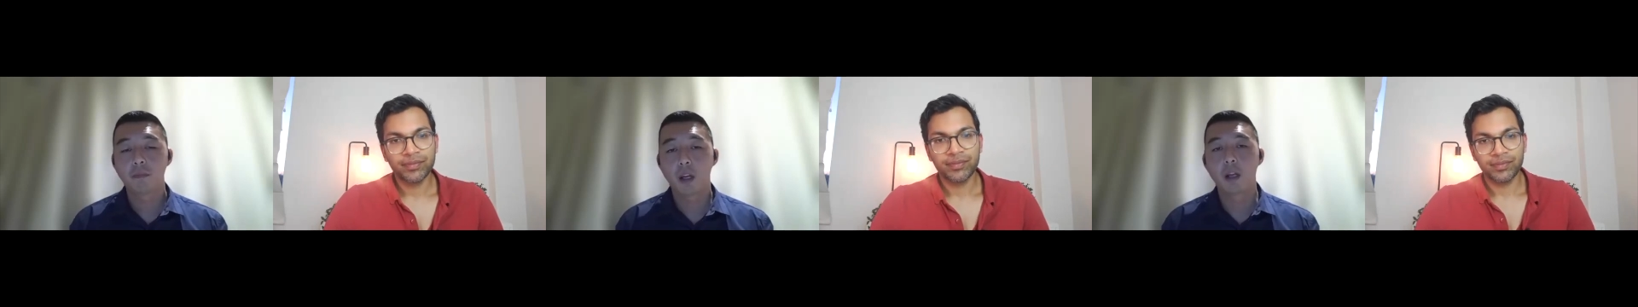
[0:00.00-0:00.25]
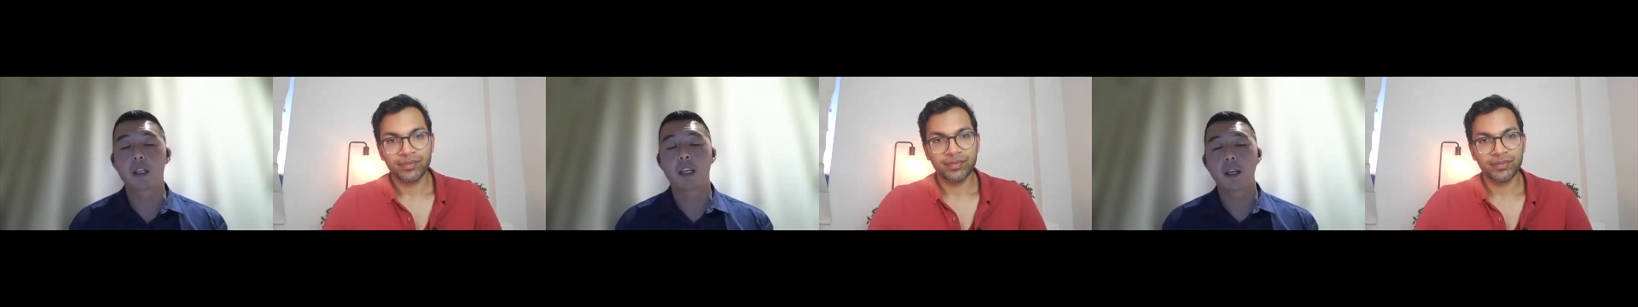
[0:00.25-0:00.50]

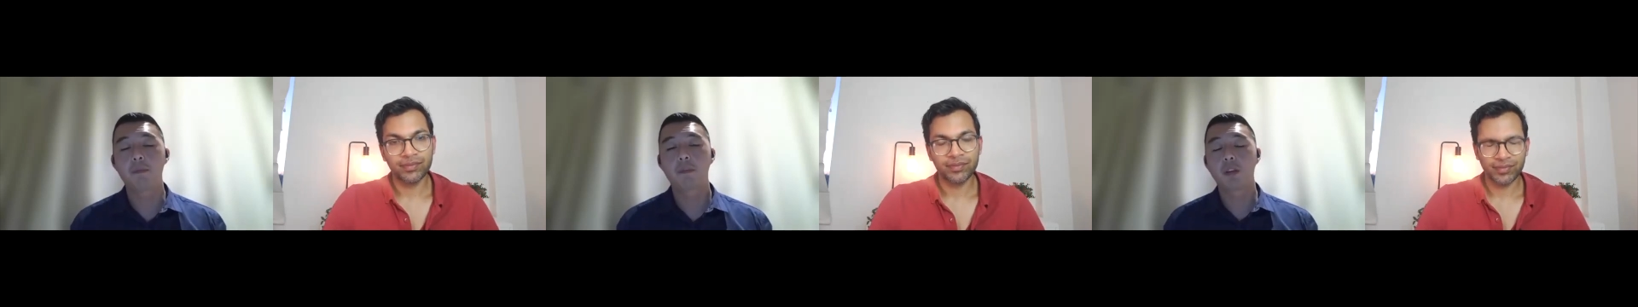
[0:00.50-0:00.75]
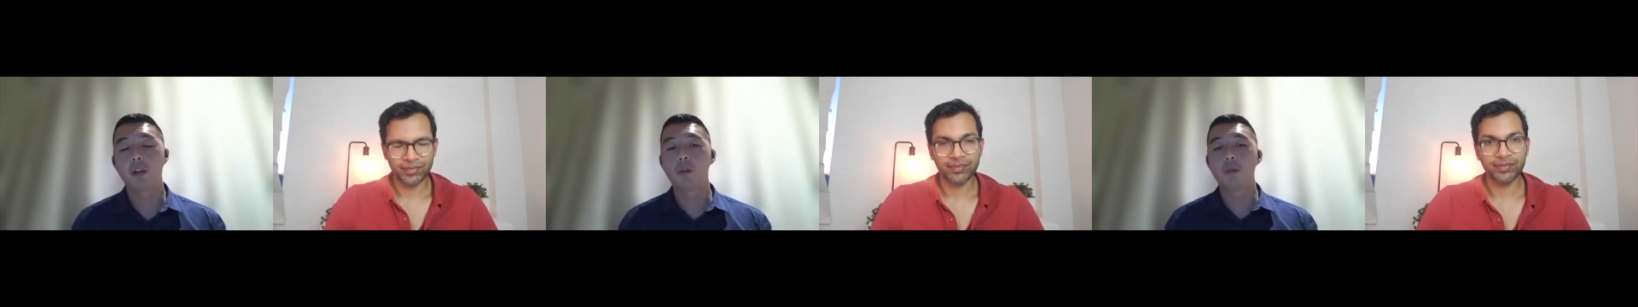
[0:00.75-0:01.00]
Speaker 1: Okay,
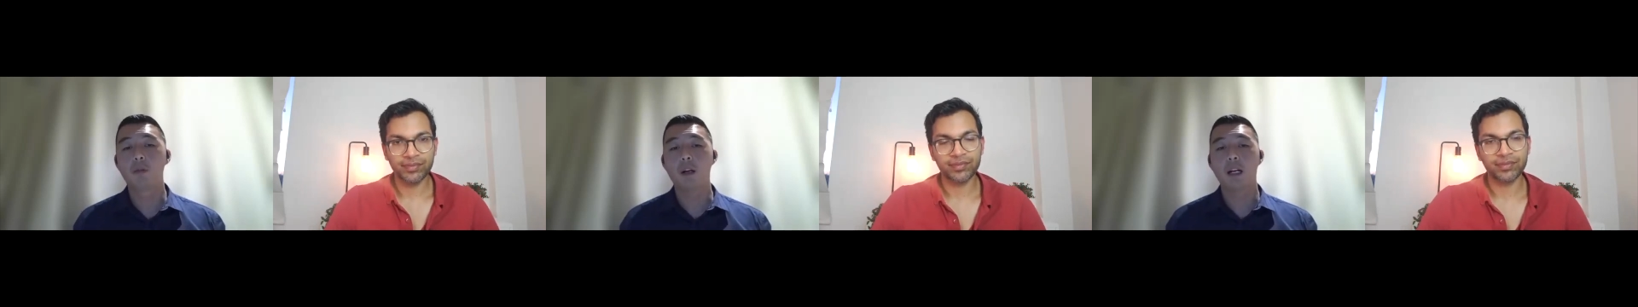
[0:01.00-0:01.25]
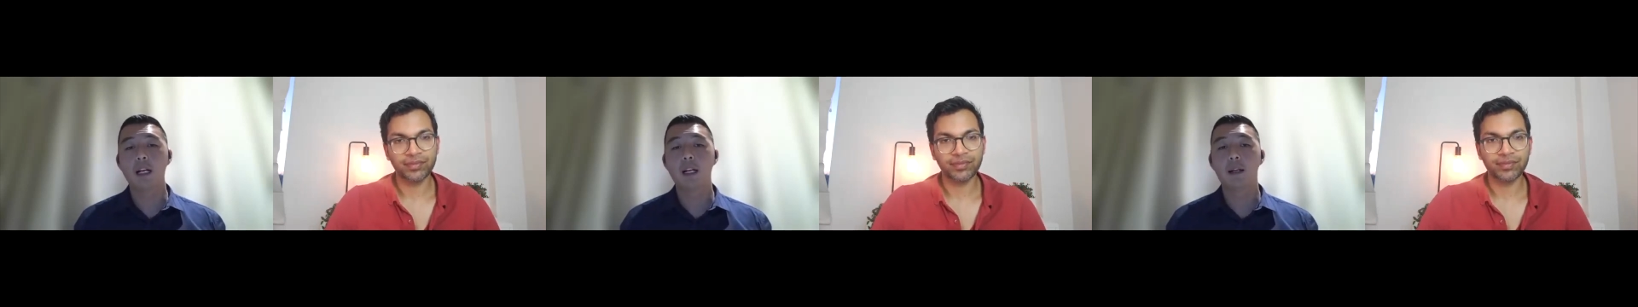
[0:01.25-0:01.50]
so
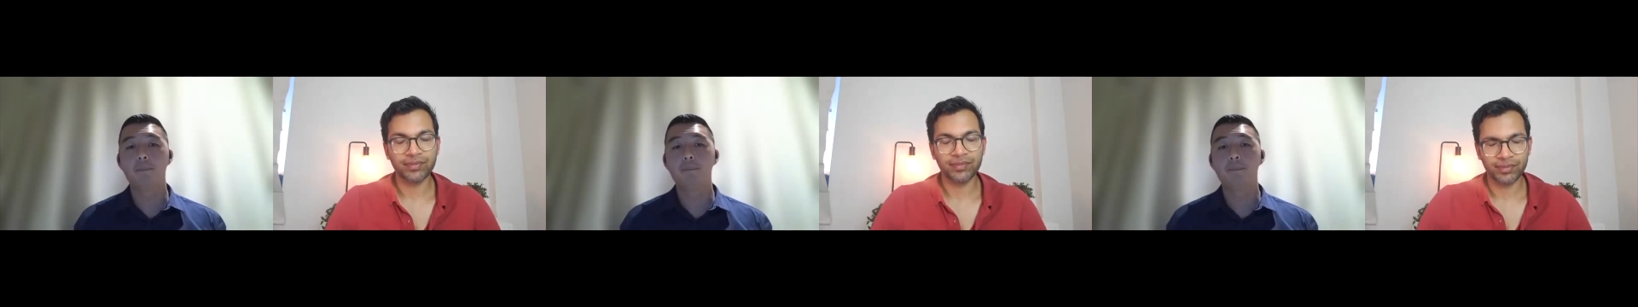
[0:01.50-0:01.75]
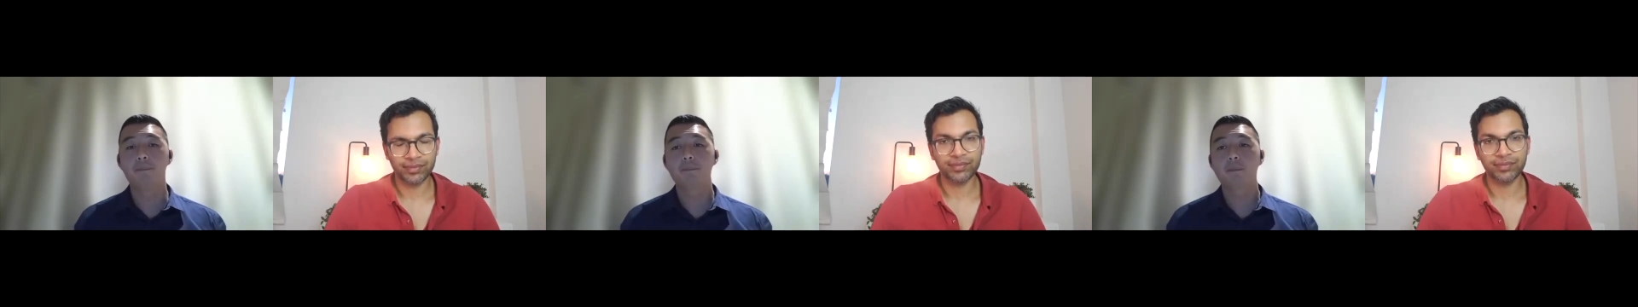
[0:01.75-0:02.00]
um,
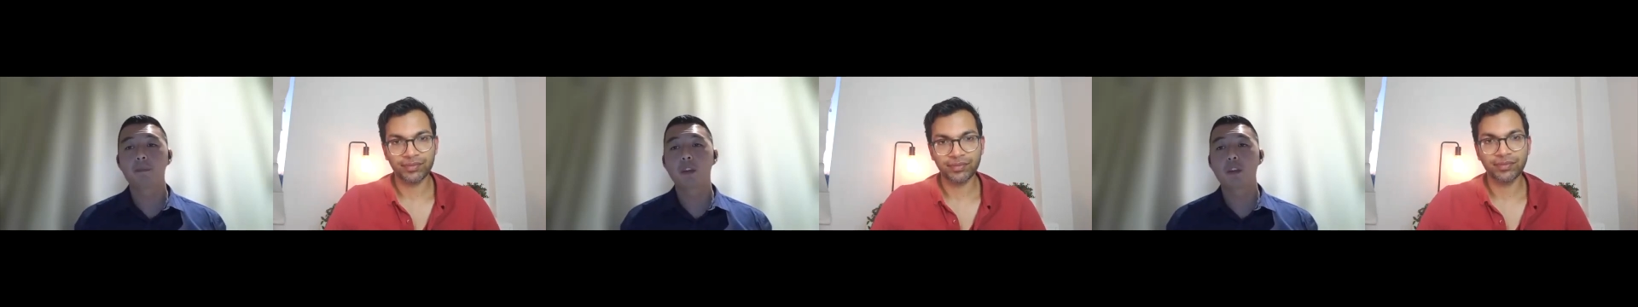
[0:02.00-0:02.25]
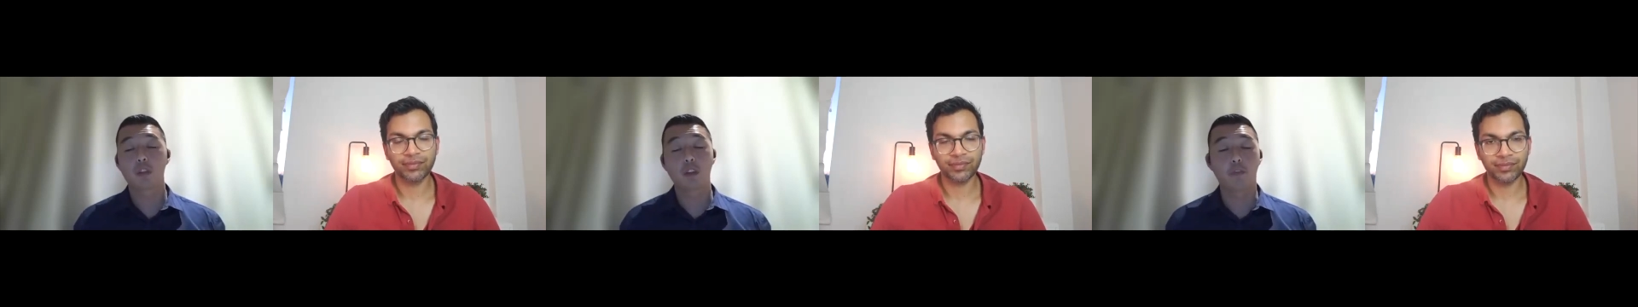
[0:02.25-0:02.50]

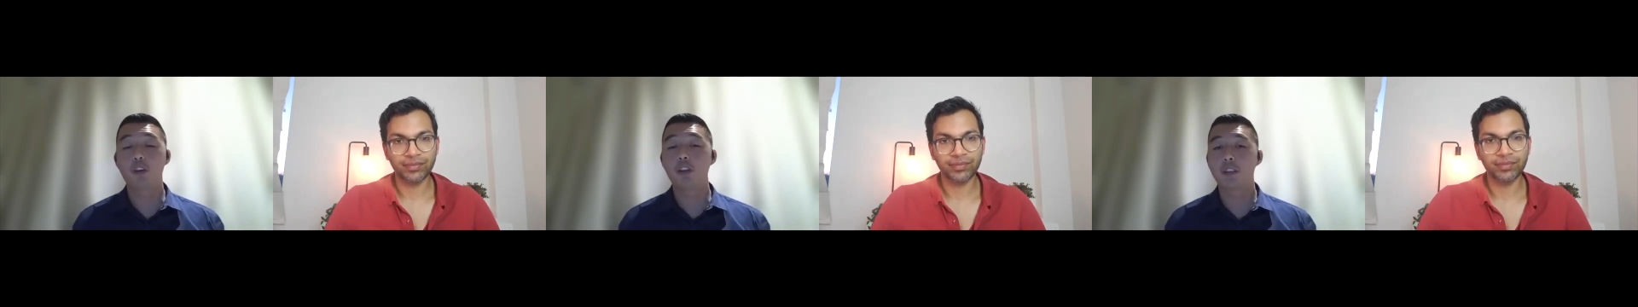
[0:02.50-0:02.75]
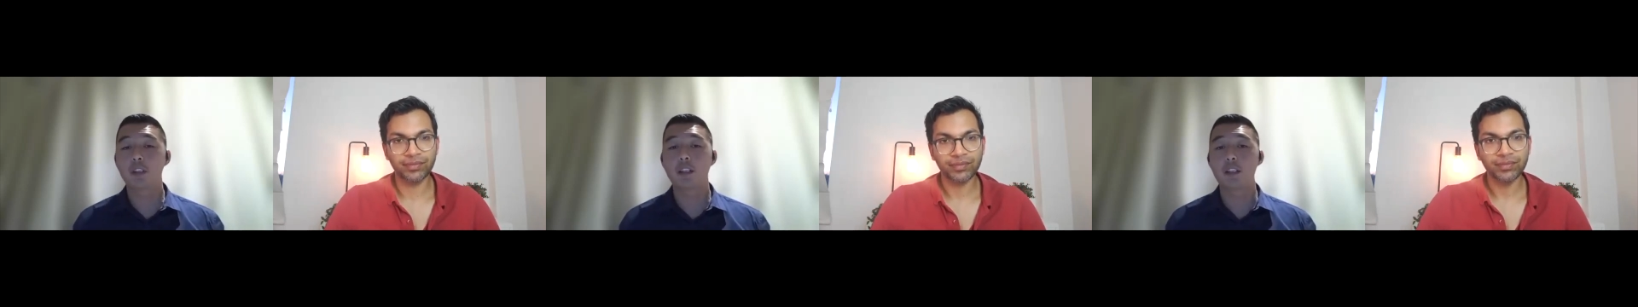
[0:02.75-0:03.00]
so the first
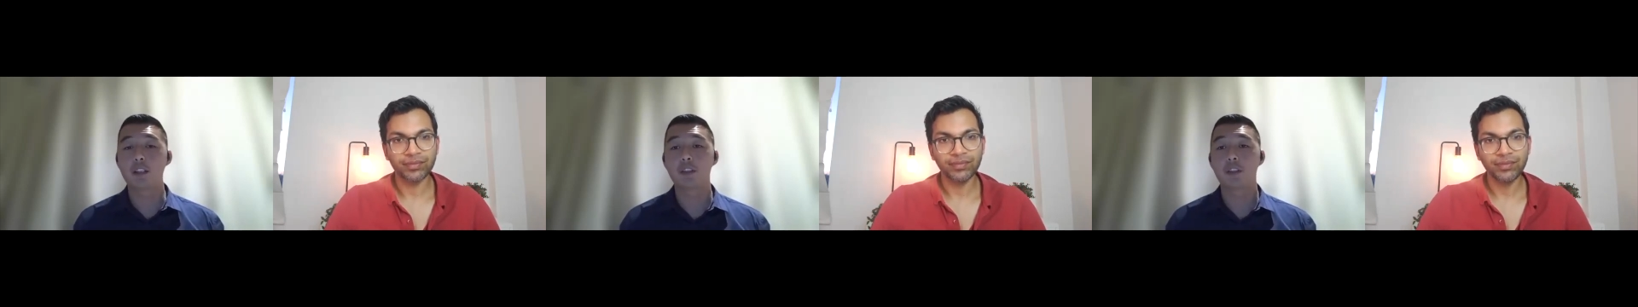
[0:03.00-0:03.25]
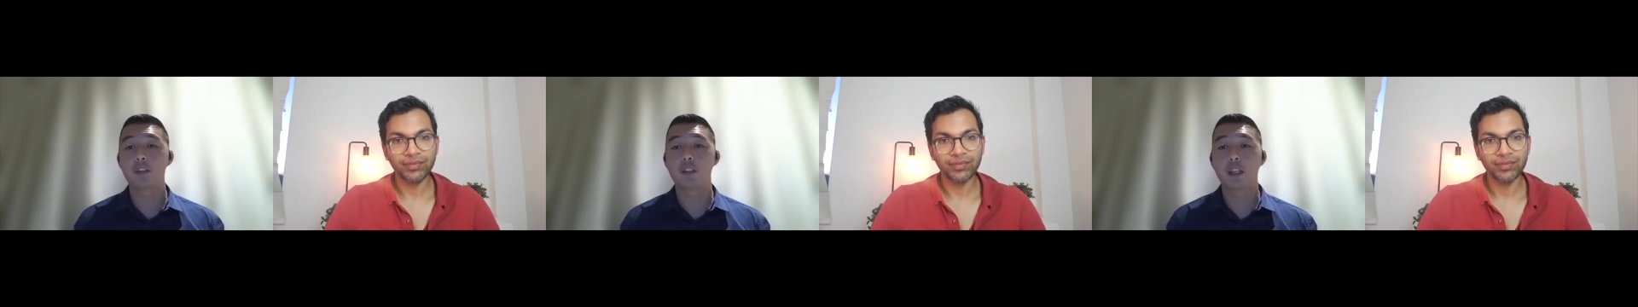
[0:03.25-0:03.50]
thing
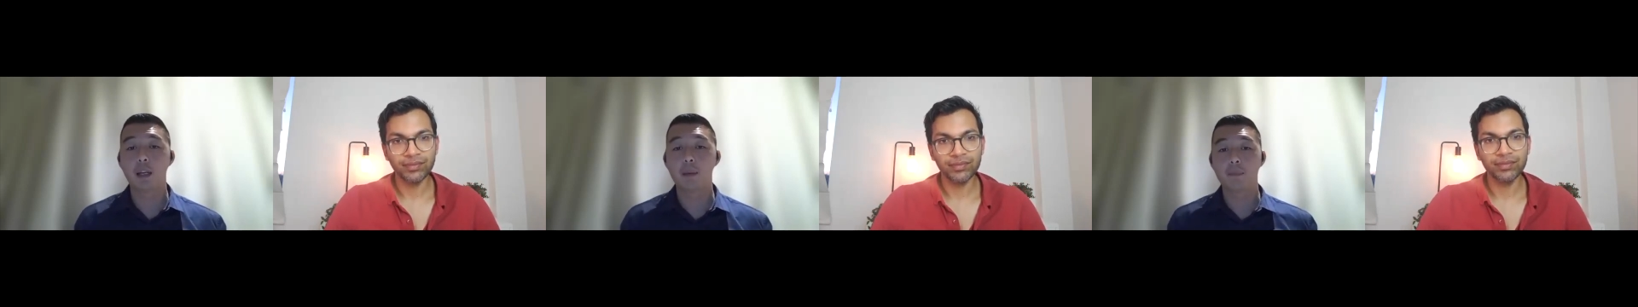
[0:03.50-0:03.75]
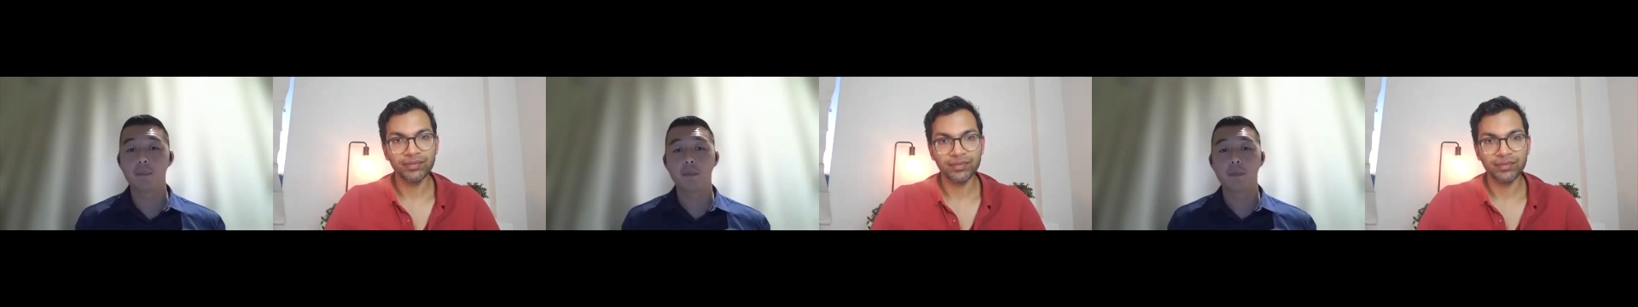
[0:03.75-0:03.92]
is, um,